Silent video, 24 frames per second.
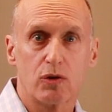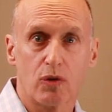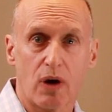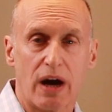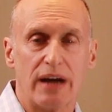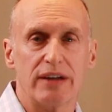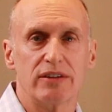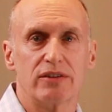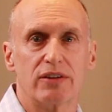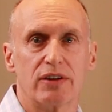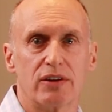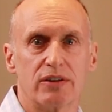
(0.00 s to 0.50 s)

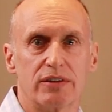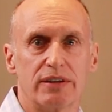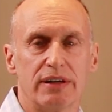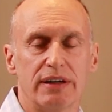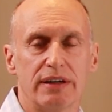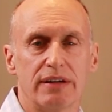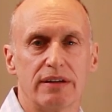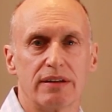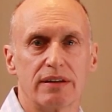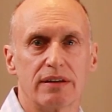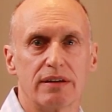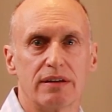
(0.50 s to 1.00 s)
grinds their
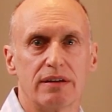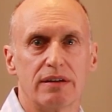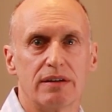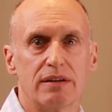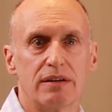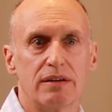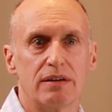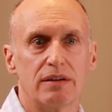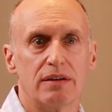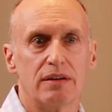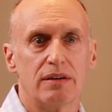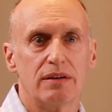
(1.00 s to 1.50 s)
teeth.
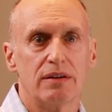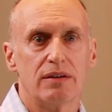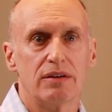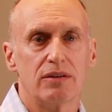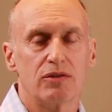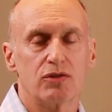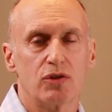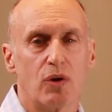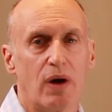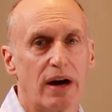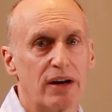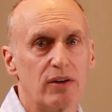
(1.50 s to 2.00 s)

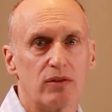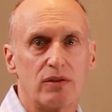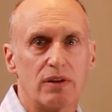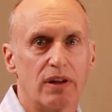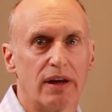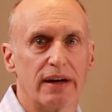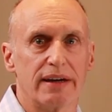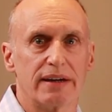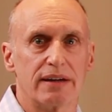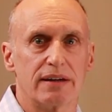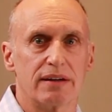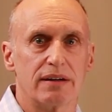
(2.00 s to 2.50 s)
So I don't
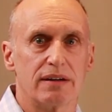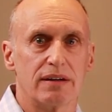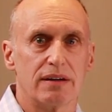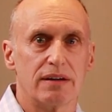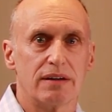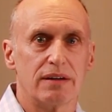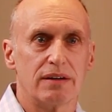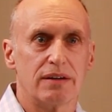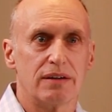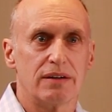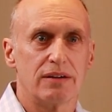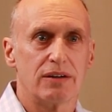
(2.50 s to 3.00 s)
like
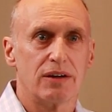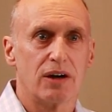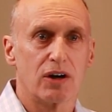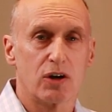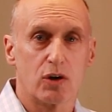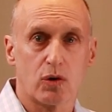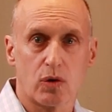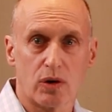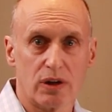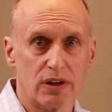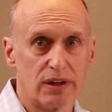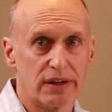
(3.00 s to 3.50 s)

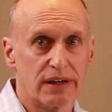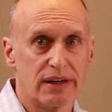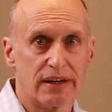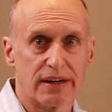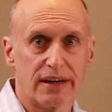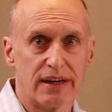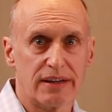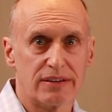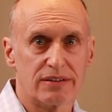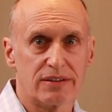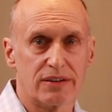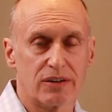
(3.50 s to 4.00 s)
acrylic
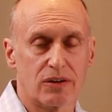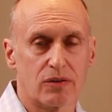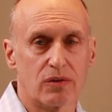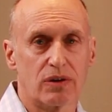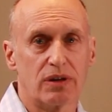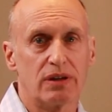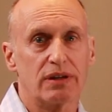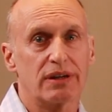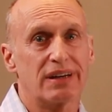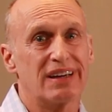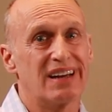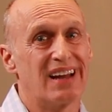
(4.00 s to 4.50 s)
against
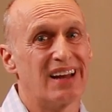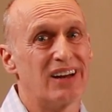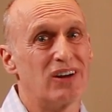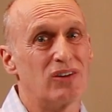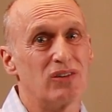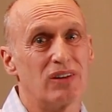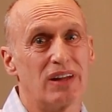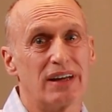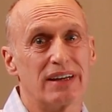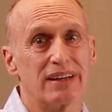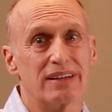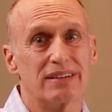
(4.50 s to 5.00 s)
acrylic, and I
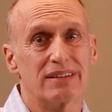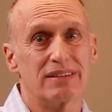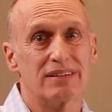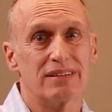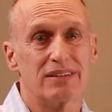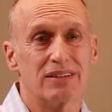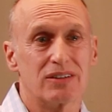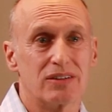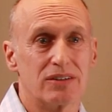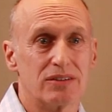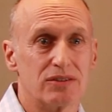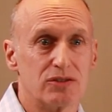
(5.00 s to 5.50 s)
don't like
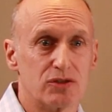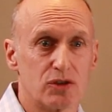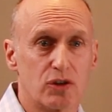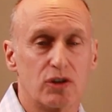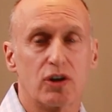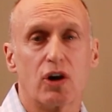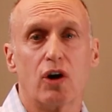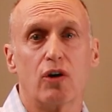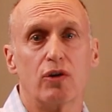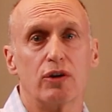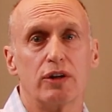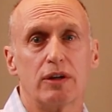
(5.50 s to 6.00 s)

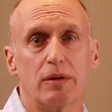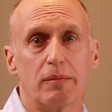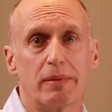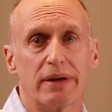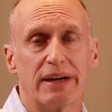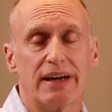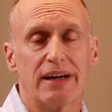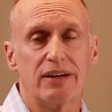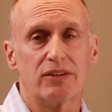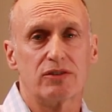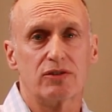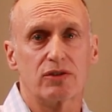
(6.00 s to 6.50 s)
zirconium
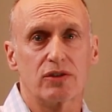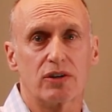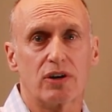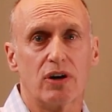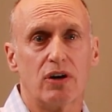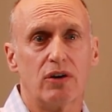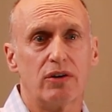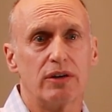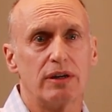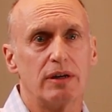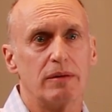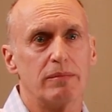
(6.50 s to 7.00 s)
against
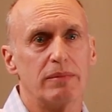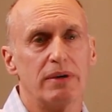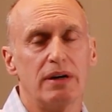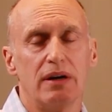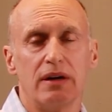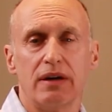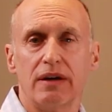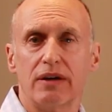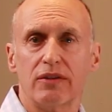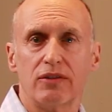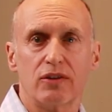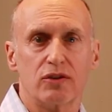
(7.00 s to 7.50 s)
zirconium.
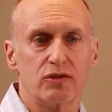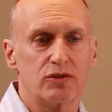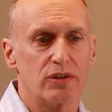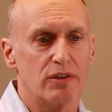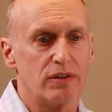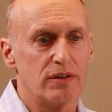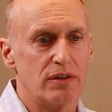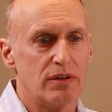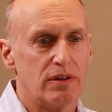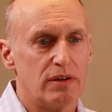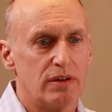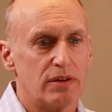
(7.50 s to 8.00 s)
There's
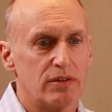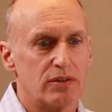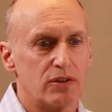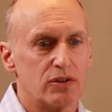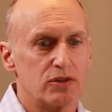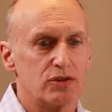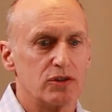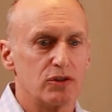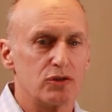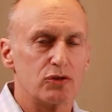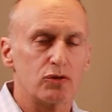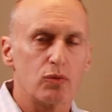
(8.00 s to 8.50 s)

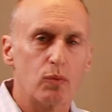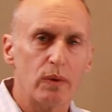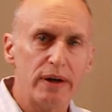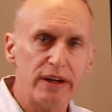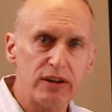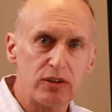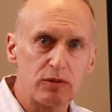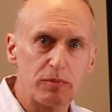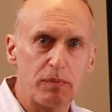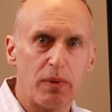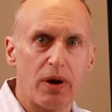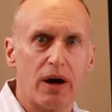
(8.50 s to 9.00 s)
a
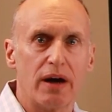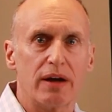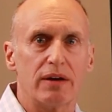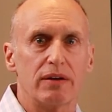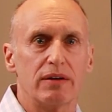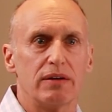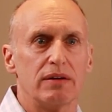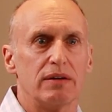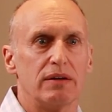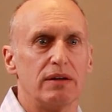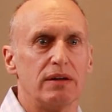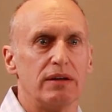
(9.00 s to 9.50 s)
sweet
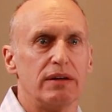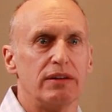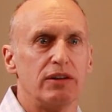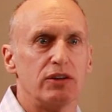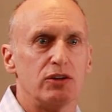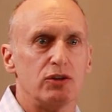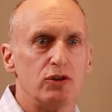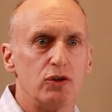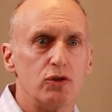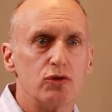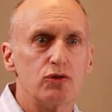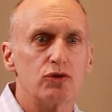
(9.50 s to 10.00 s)
spot in the
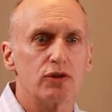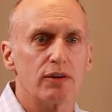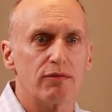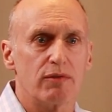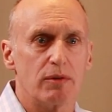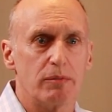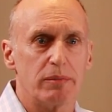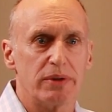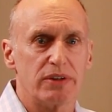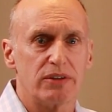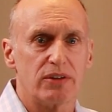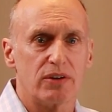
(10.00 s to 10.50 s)
use of
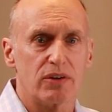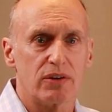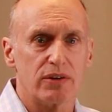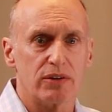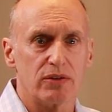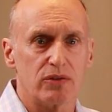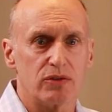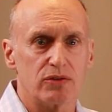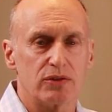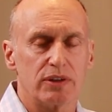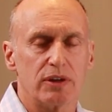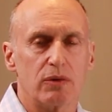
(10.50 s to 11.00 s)
the
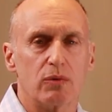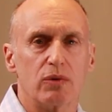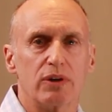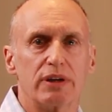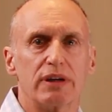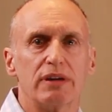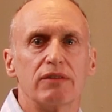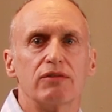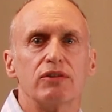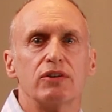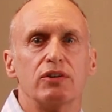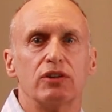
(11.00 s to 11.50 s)
materials that will
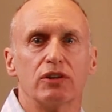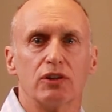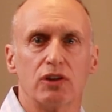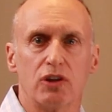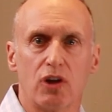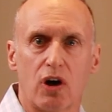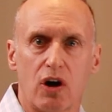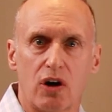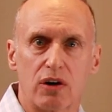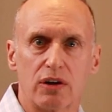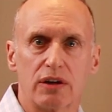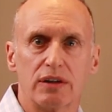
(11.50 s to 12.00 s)
give you the
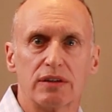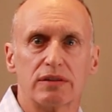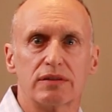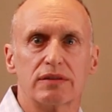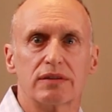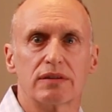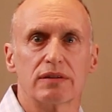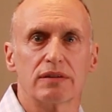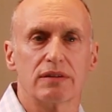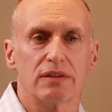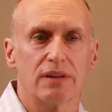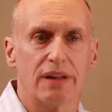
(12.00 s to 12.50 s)

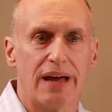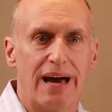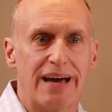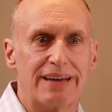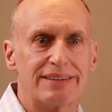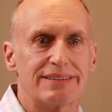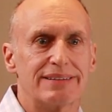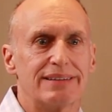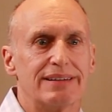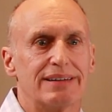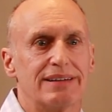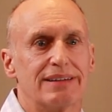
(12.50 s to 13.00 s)
longest
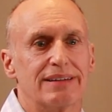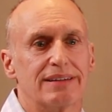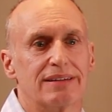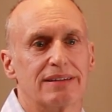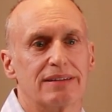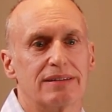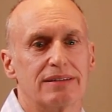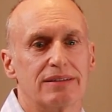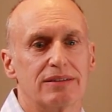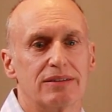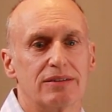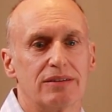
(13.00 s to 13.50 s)
lasting,
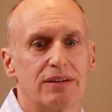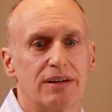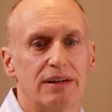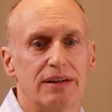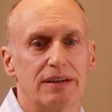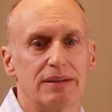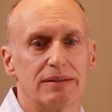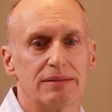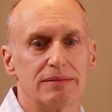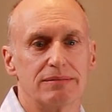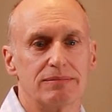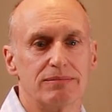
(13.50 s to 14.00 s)

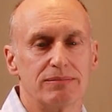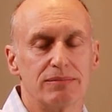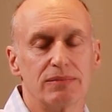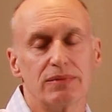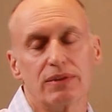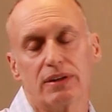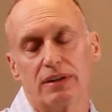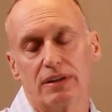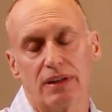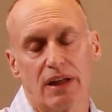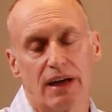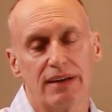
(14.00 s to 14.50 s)
the
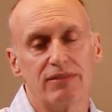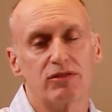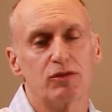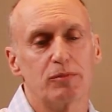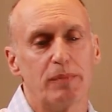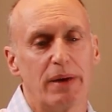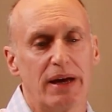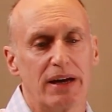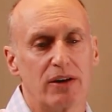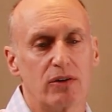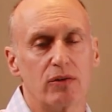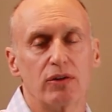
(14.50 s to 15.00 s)

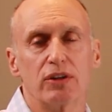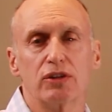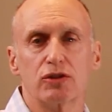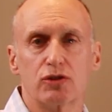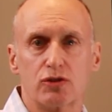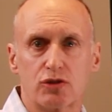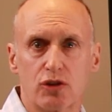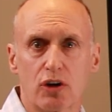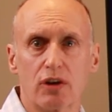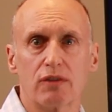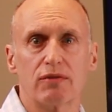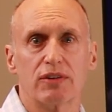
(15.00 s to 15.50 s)
lifespan or the
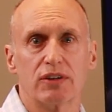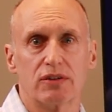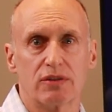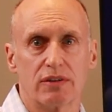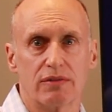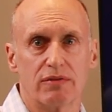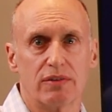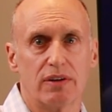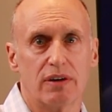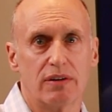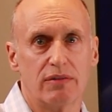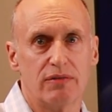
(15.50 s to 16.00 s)
service
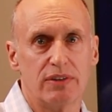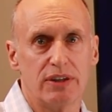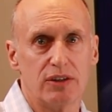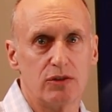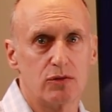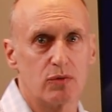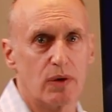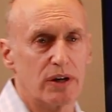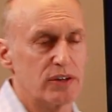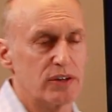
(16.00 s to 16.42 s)
of these